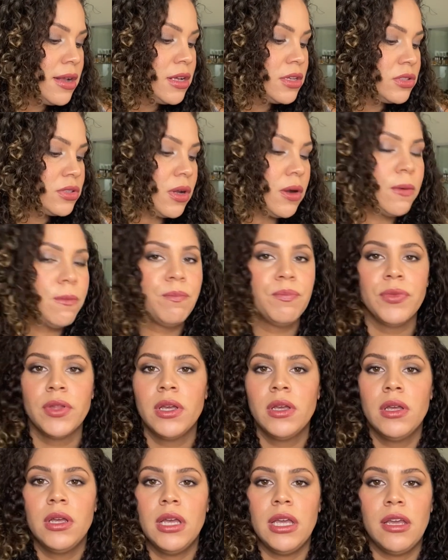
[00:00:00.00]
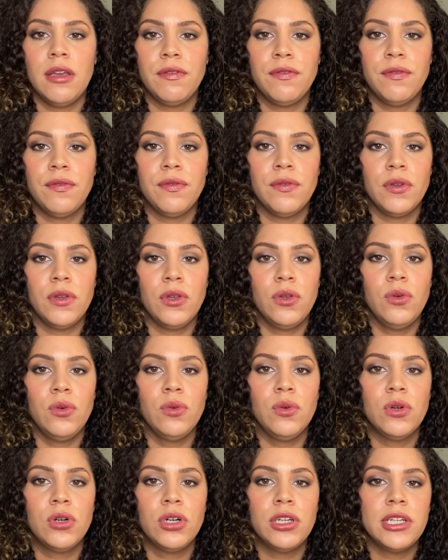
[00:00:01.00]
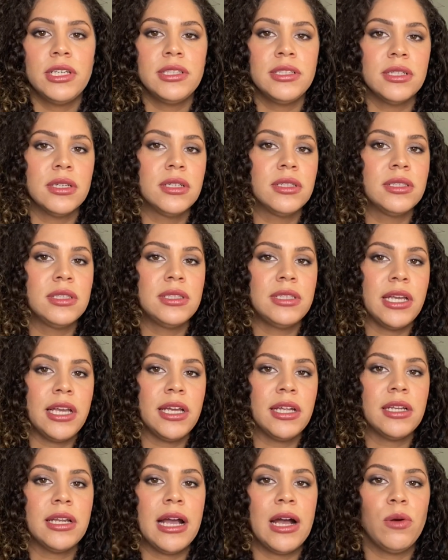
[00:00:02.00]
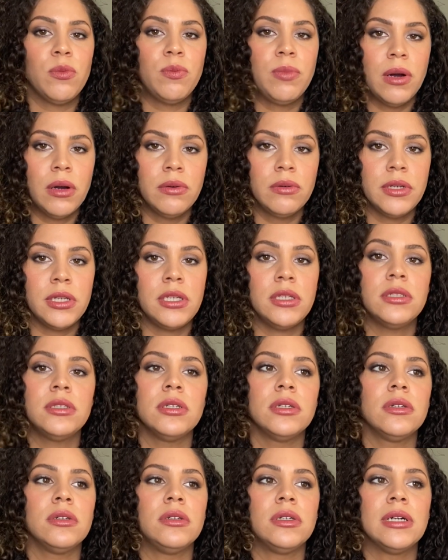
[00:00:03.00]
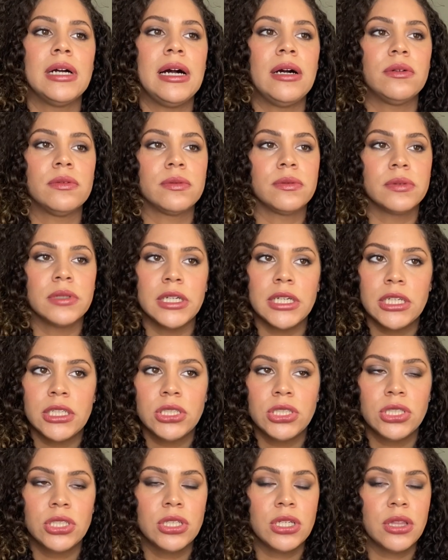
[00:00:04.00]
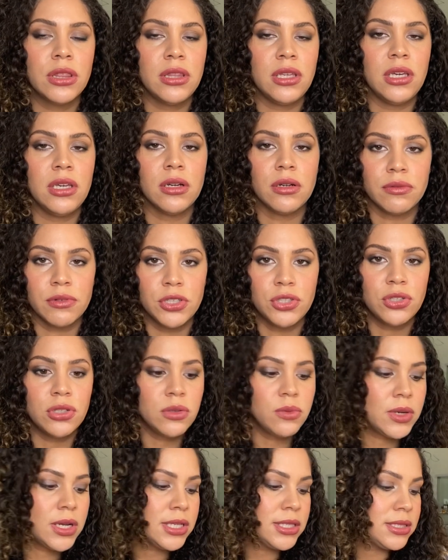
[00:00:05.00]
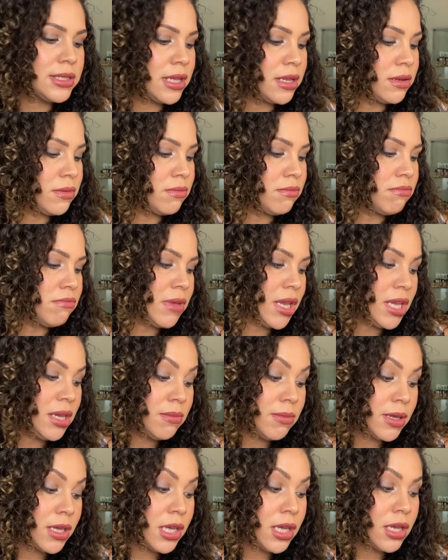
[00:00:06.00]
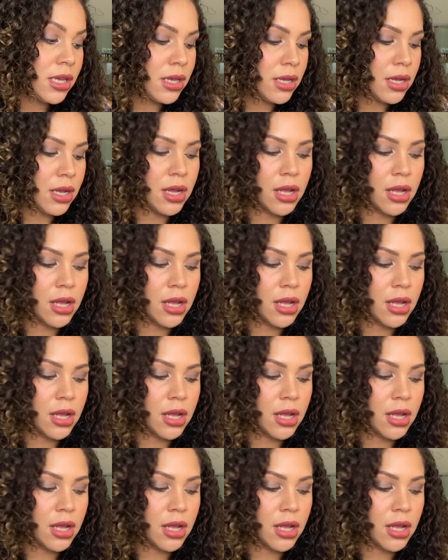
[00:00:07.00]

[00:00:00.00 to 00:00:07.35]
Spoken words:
So if you couldn't stand how potent or how rich the original was, then maybe